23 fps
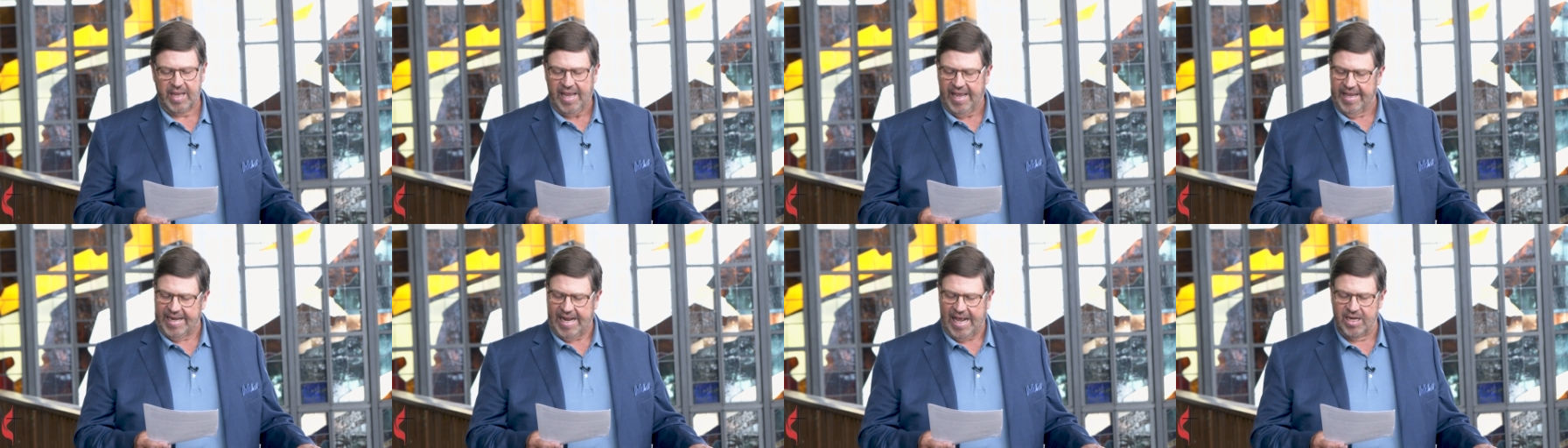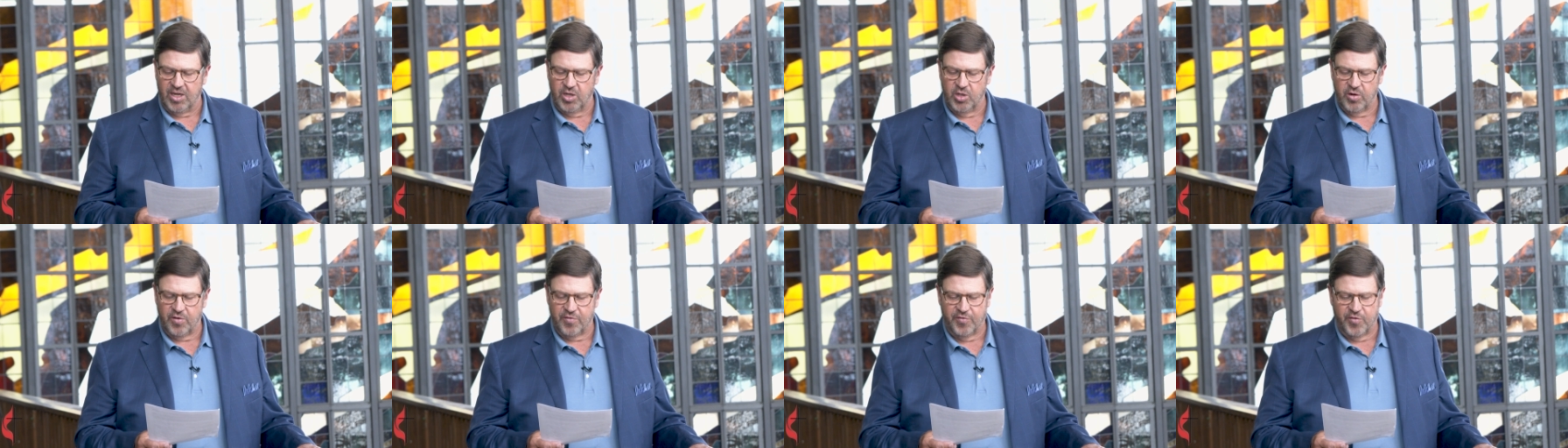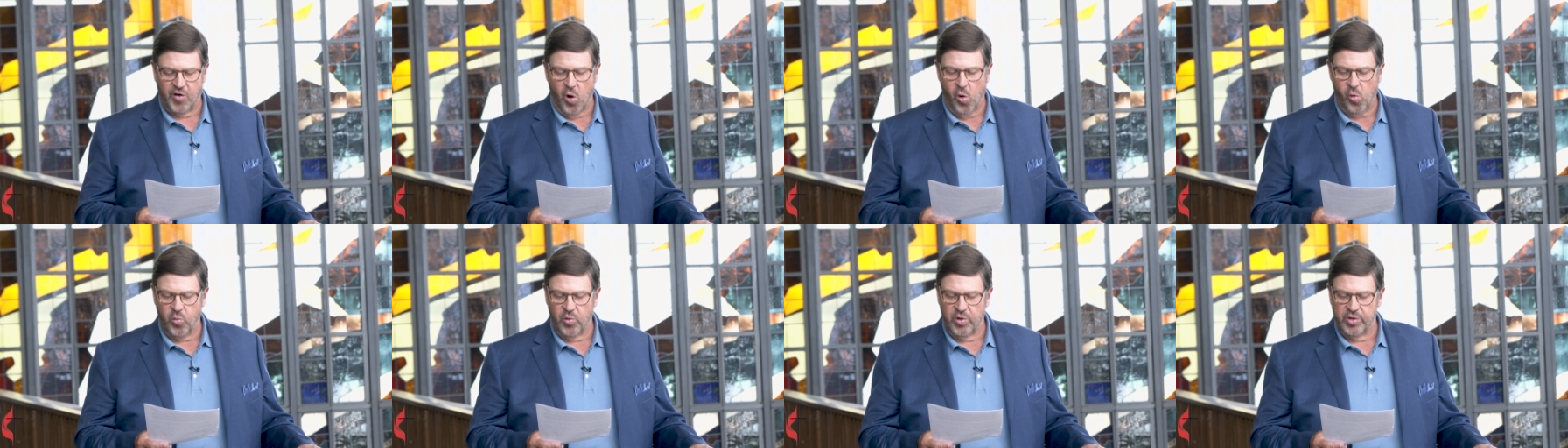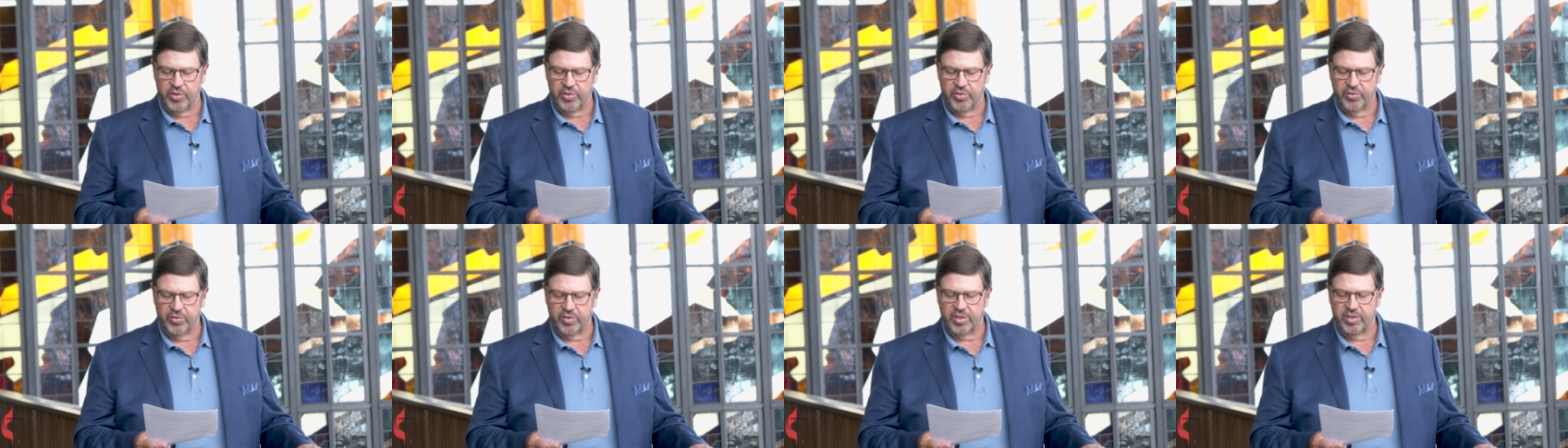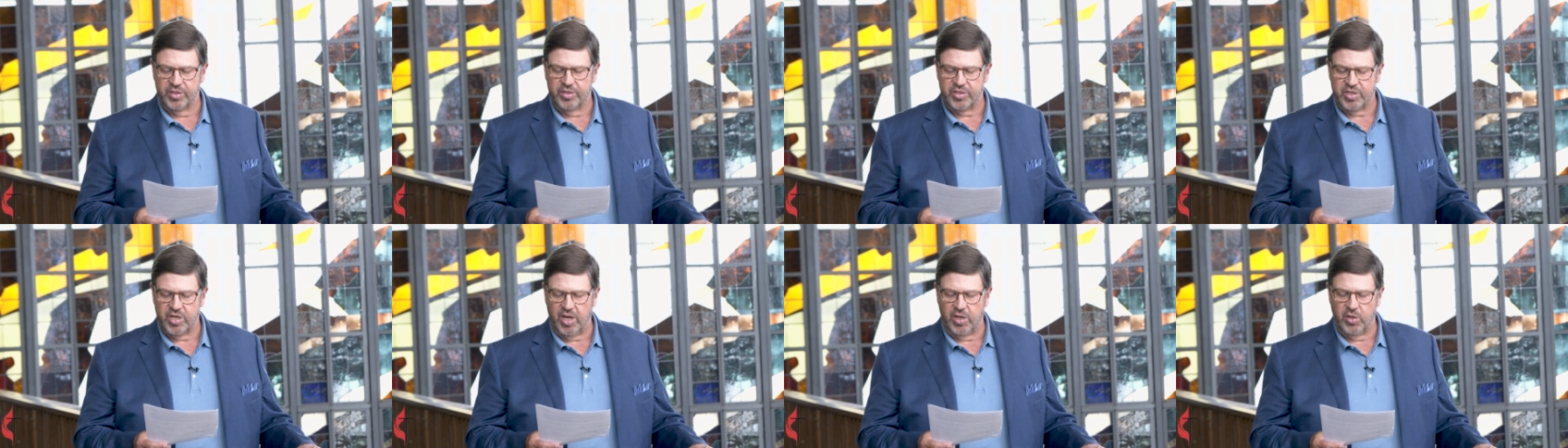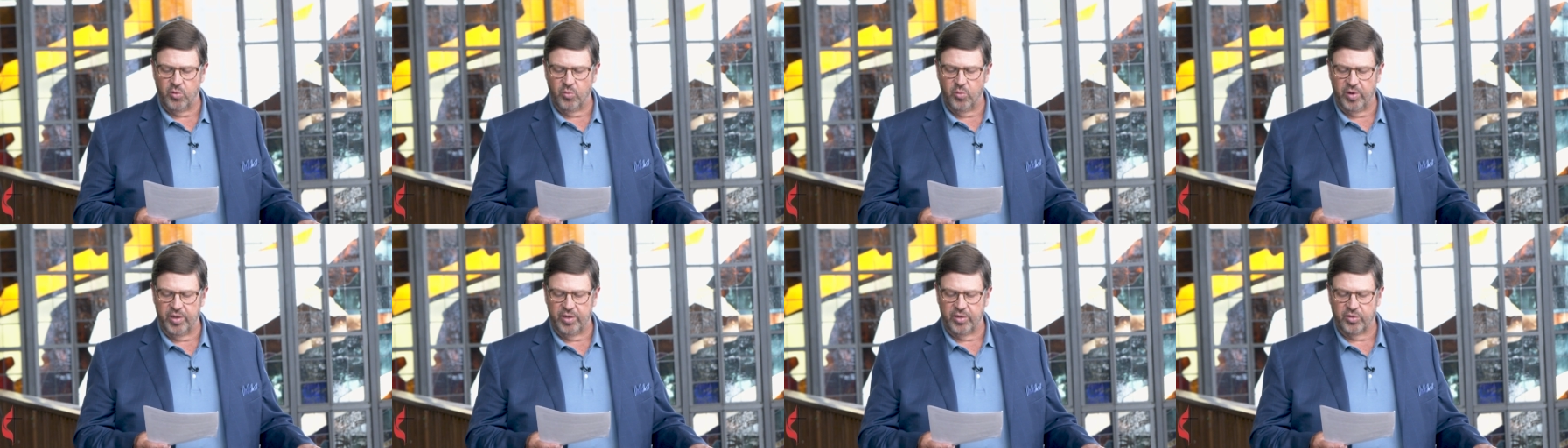and I look forward to
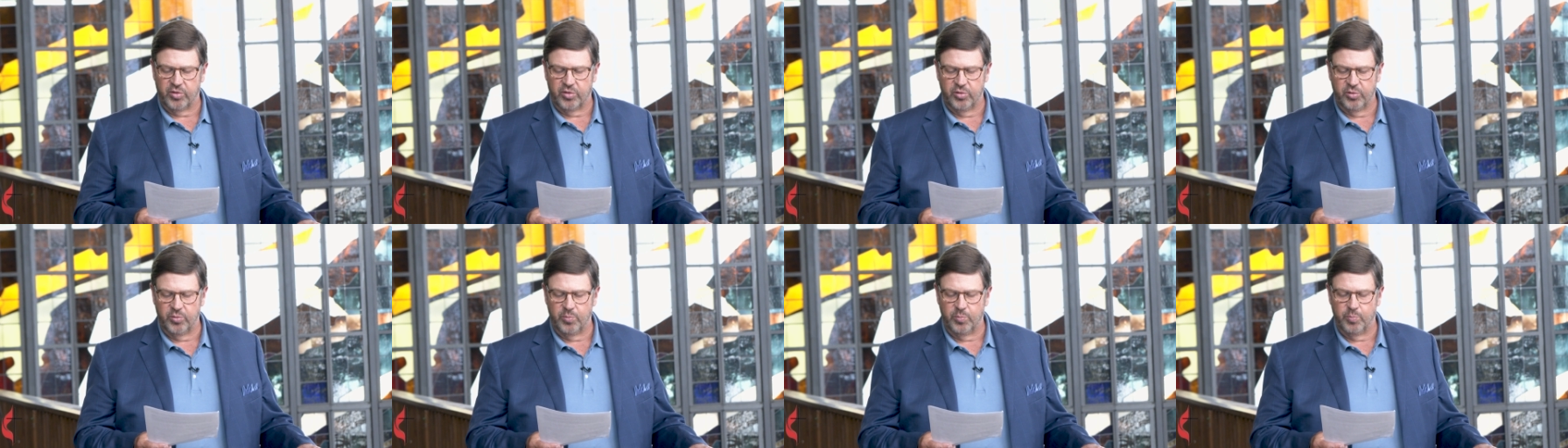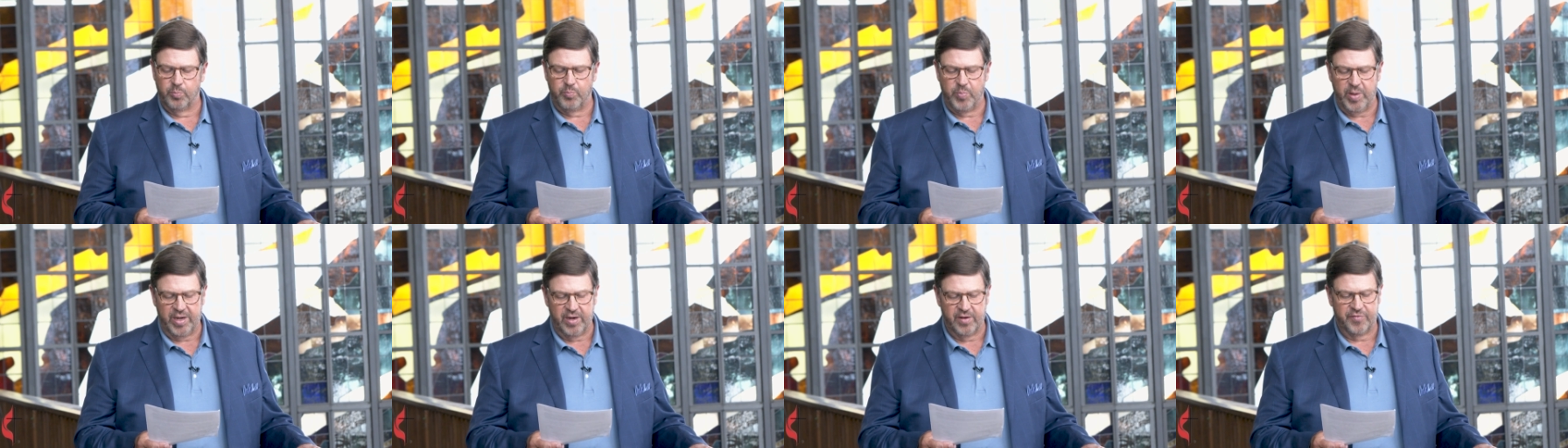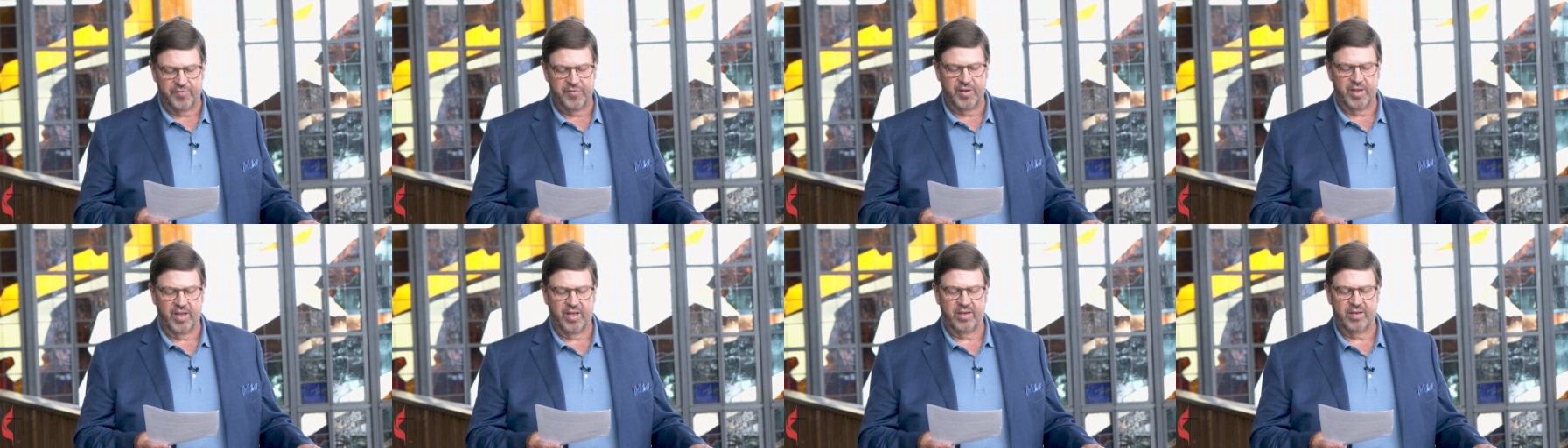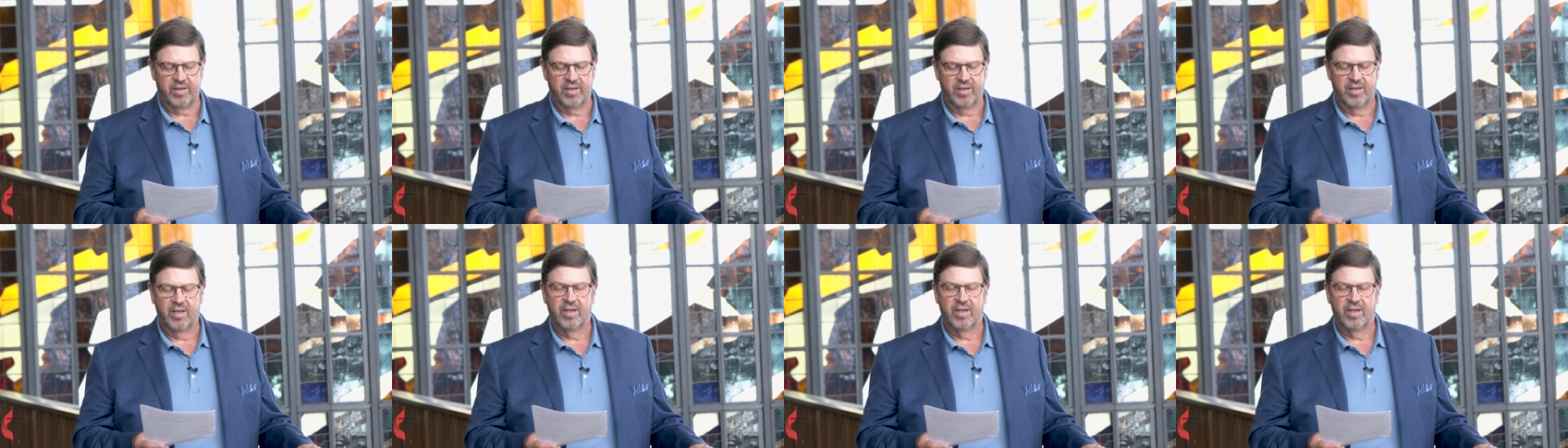continuing to benefit